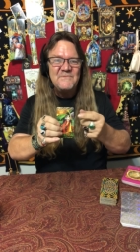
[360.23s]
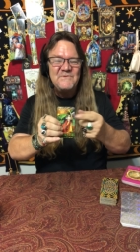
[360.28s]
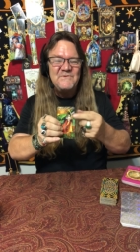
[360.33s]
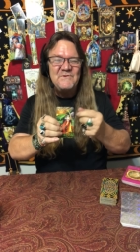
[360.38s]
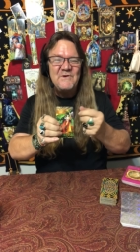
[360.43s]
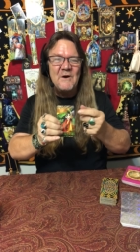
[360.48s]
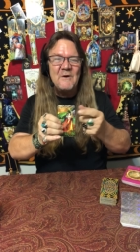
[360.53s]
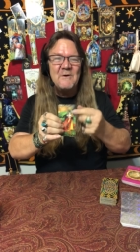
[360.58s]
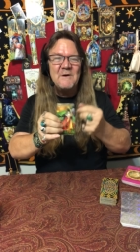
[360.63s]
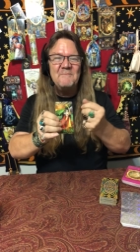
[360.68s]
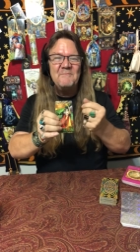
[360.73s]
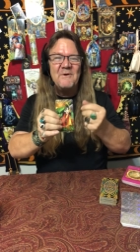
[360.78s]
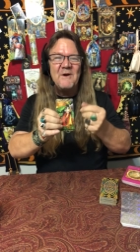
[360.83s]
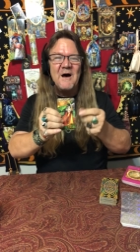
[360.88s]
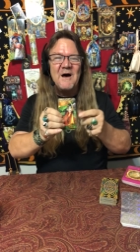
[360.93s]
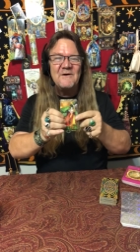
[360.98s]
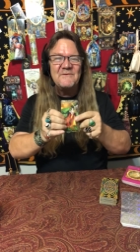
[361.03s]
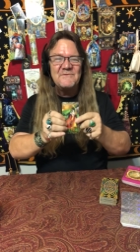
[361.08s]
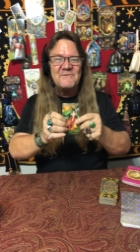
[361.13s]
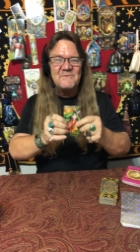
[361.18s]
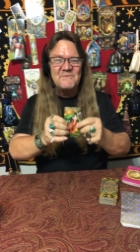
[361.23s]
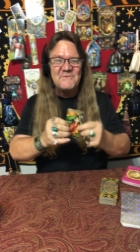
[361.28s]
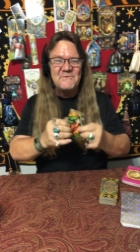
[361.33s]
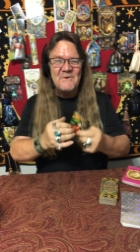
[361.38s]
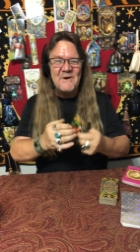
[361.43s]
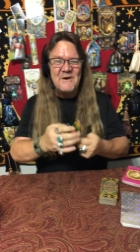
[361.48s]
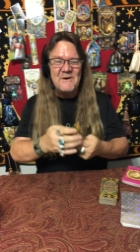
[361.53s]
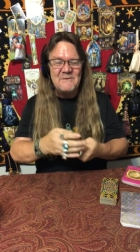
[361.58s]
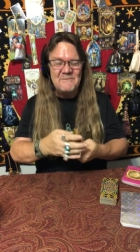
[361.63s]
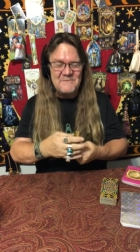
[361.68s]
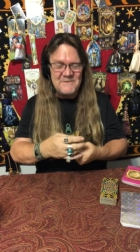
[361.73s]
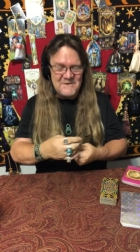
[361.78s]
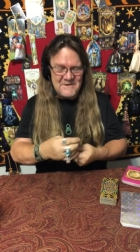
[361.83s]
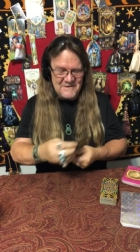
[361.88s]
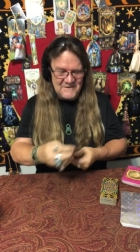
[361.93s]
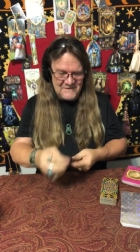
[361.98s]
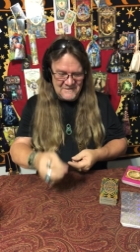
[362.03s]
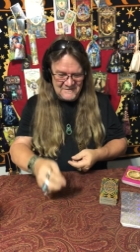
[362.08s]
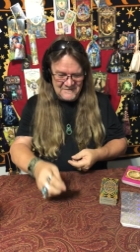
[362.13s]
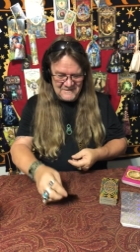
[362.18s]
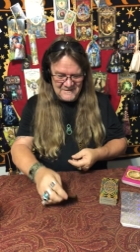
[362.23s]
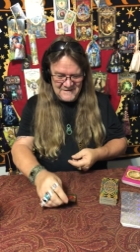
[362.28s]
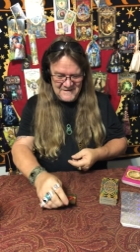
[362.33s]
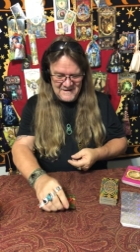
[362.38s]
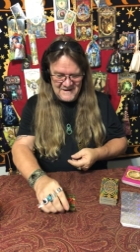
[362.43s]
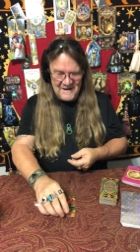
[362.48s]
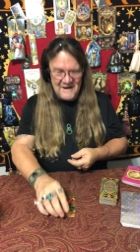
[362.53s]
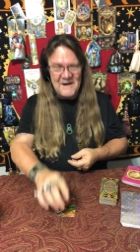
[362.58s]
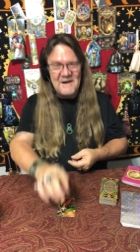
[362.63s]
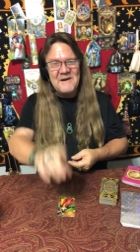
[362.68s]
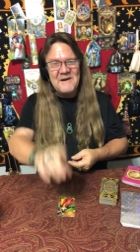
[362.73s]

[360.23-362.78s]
cherry blossoms right over here. A